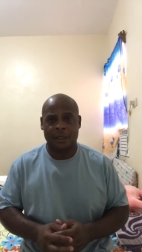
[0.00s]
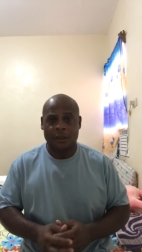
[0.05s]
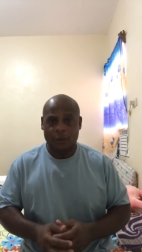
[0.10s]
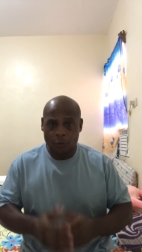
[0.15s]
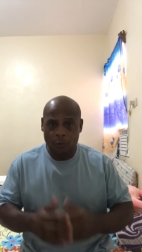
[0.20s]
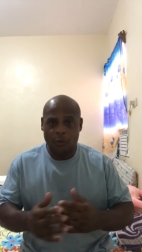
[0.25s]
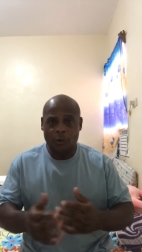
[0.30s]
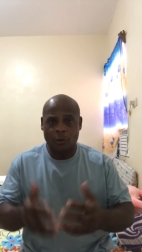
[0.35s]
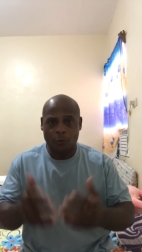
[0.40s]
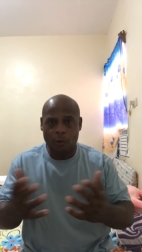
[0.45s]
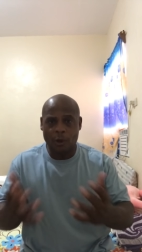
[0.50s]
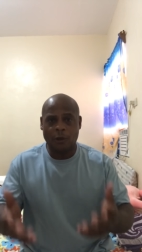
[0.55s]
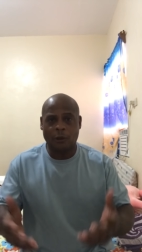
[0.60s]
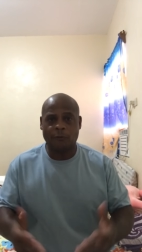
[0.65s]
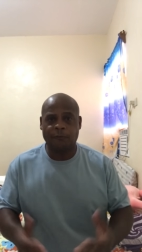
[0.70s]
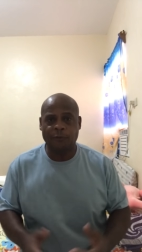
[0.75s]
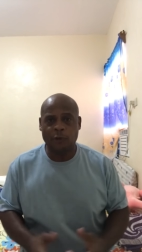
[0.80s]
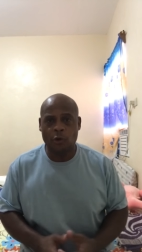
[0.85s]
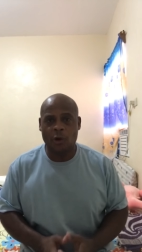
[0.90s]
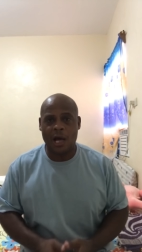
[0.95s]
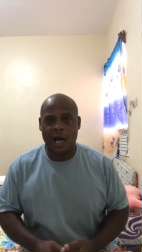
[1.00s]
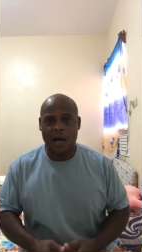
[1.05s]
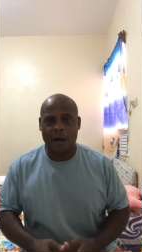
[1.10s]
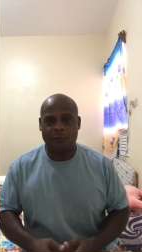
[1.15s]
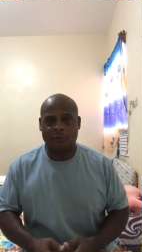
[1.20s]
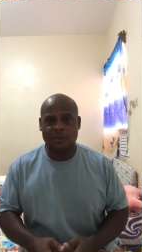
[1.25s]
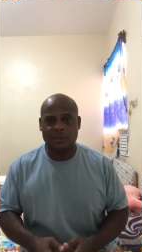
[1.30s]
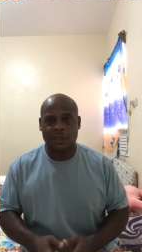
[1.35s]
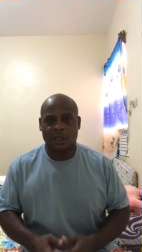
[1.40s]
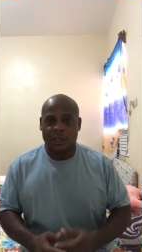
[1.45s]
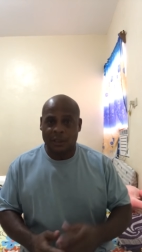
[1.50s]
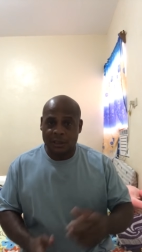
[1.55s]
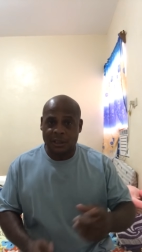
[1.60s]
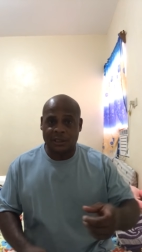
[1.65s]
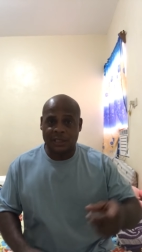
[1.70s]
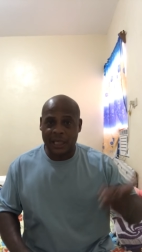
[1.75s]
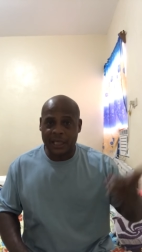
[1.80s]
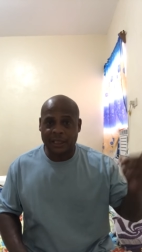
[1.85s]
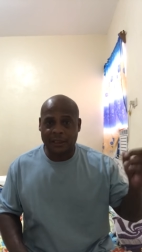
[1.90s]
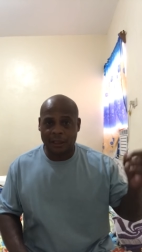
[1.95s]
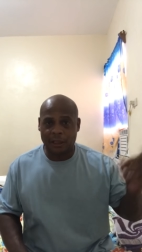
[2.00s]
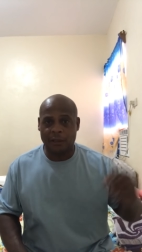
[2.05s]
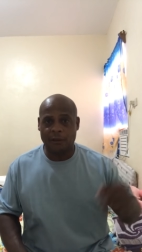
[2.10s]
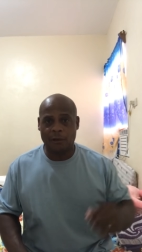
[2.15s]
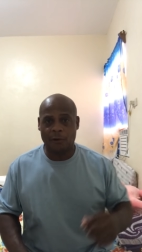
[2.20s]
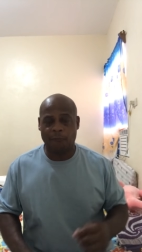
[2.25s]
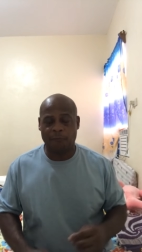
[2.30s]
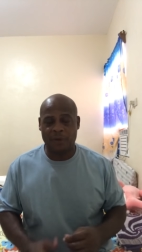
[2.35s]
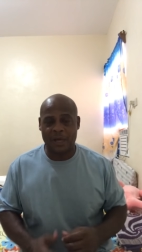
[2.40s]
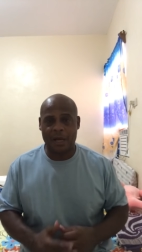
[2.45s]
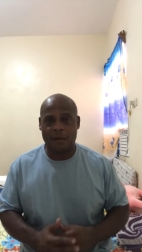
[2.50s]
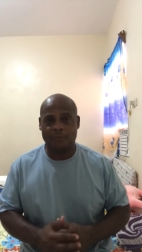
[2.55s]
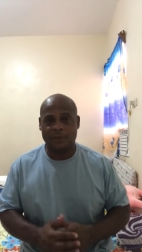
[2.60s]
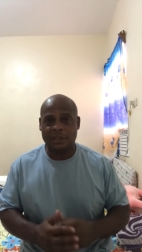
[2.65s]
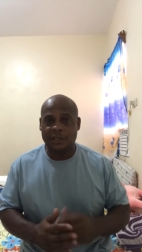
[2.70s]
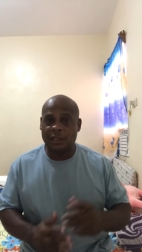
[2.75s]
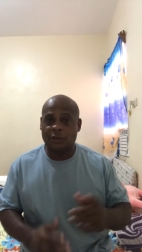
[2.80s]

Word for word: You want to work a few hours to take care of your family